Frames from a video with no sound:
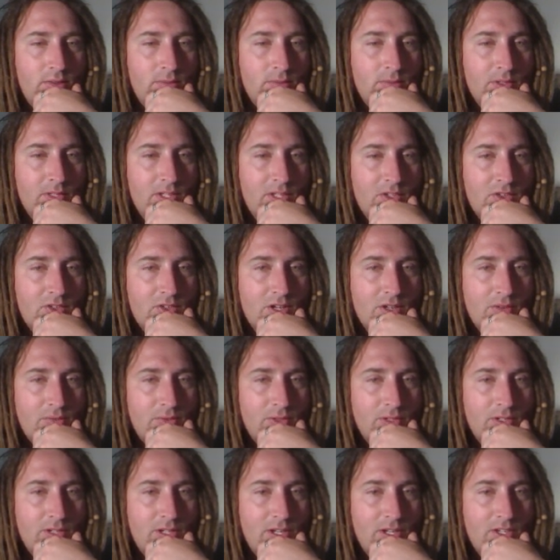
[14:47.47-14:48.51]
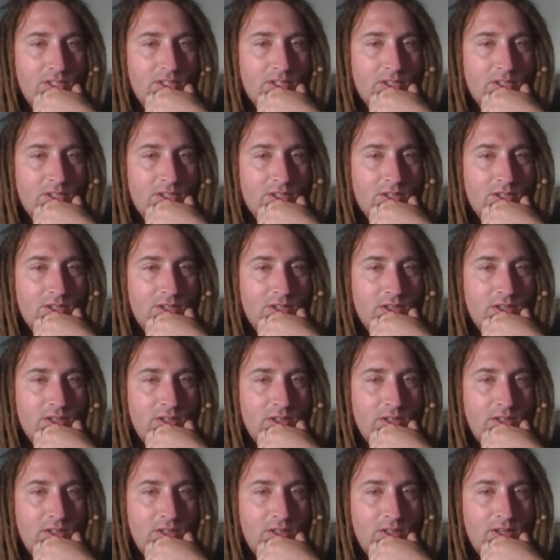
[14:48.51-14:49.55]
But these are definitely decent.
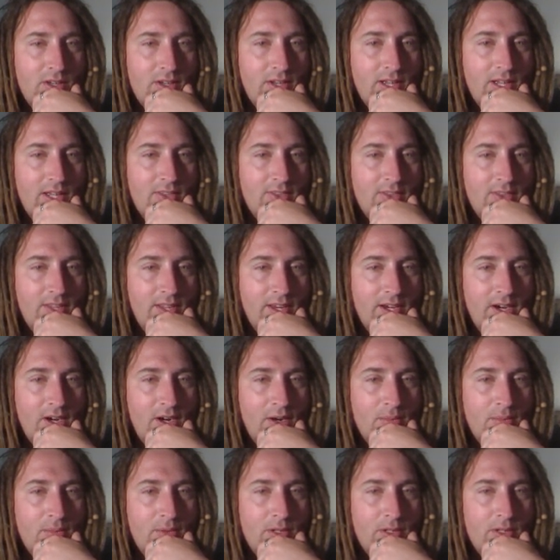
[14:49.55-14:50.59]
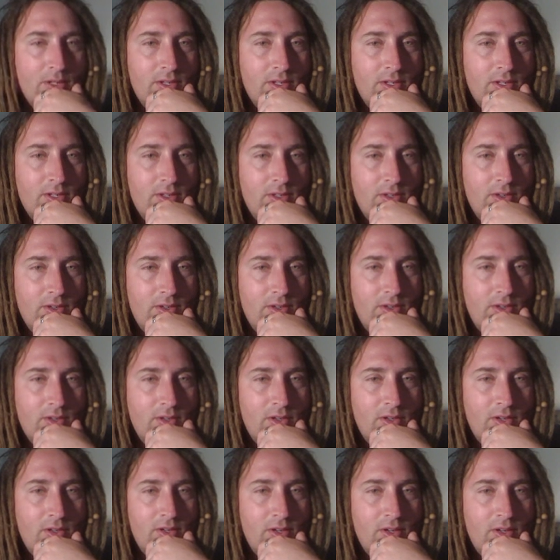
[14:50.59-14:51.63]
Not there, but
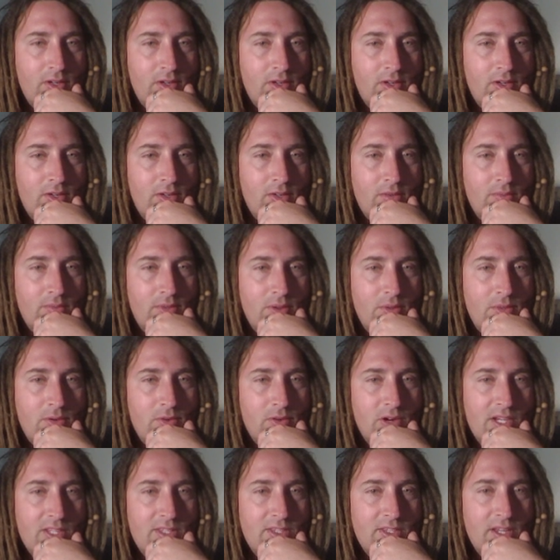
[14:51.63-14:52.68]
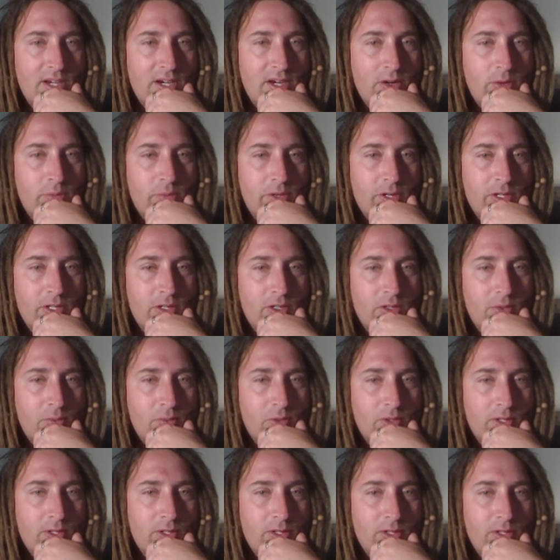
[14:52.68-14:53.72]
maybe right there would have been a good
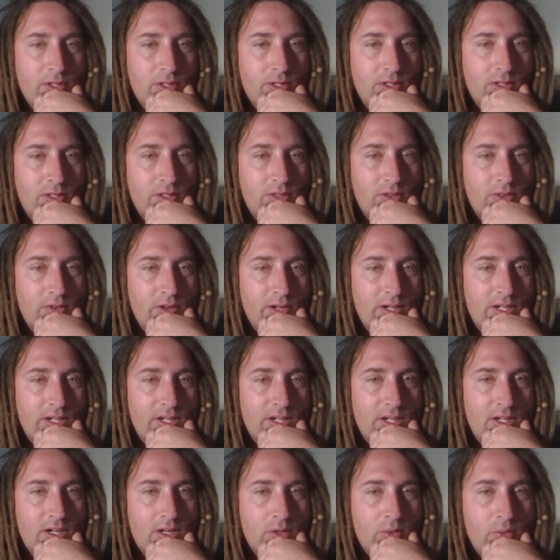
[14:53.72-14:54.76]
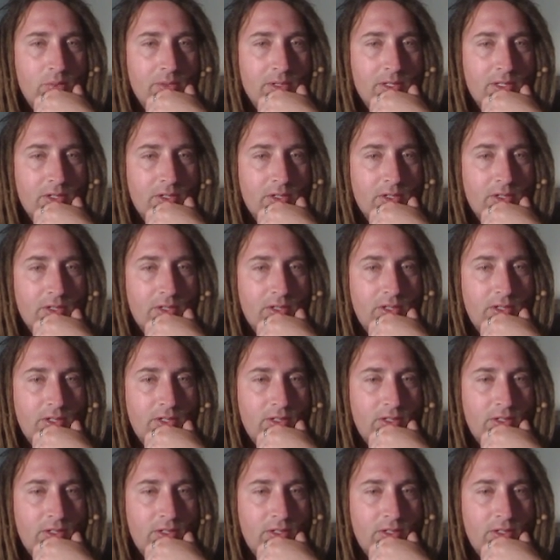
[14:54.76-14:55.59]
one. Right here would have been good.